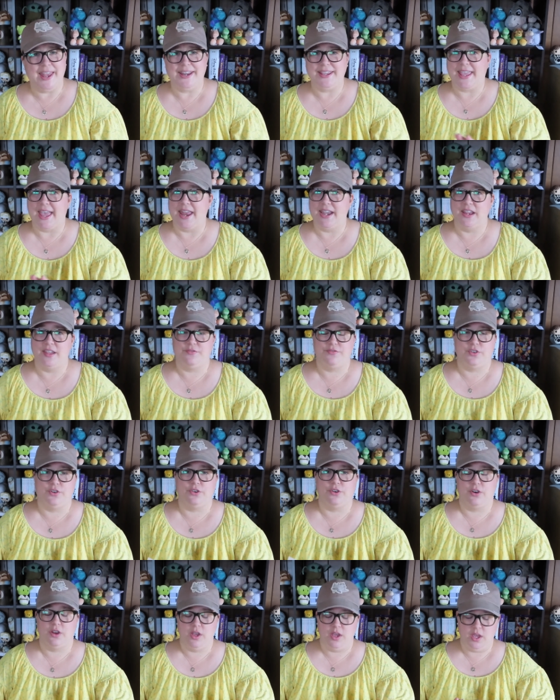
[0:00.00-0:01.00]
again, if
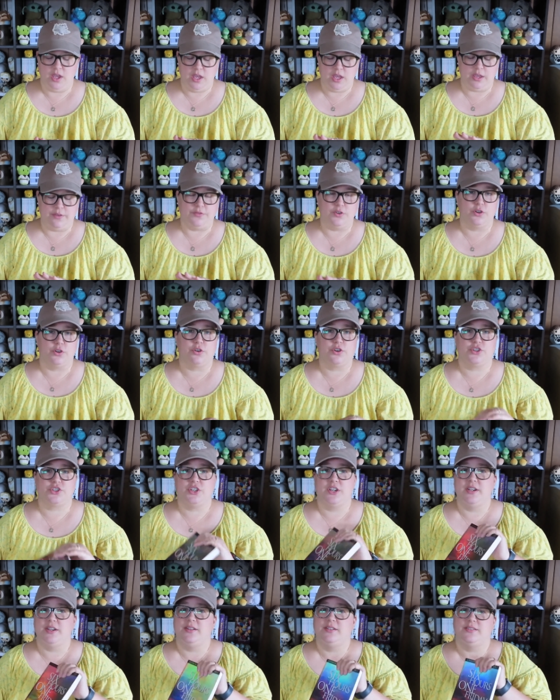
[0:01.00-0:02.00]
you're a
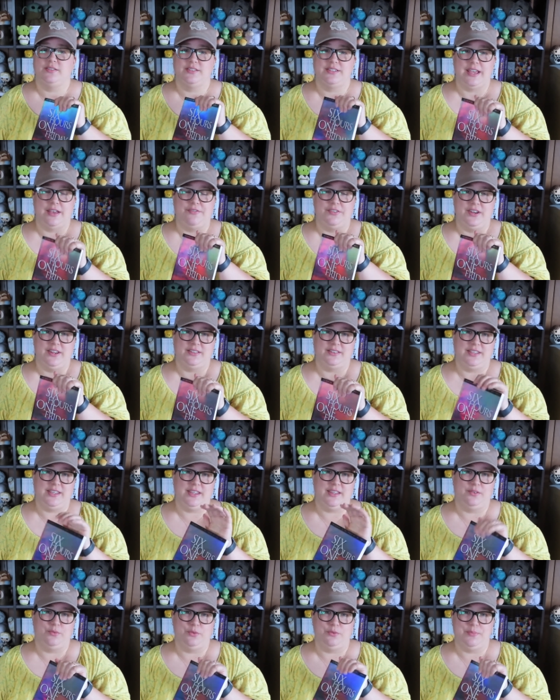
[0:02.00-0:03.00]
Christian,
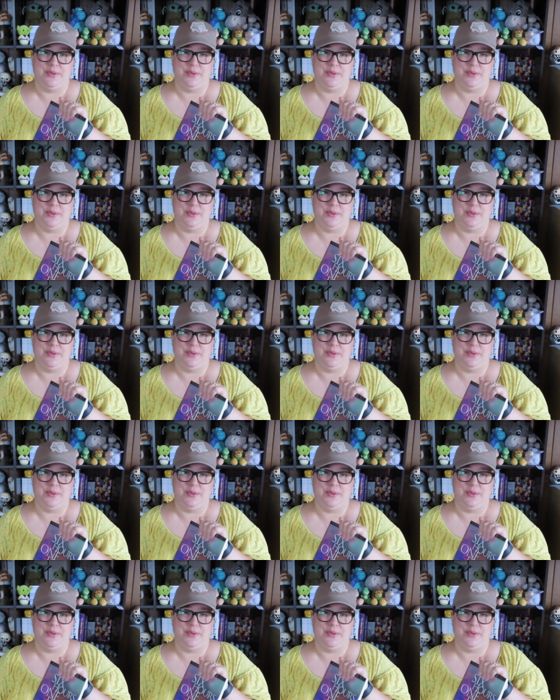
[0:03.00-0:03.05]
definitely would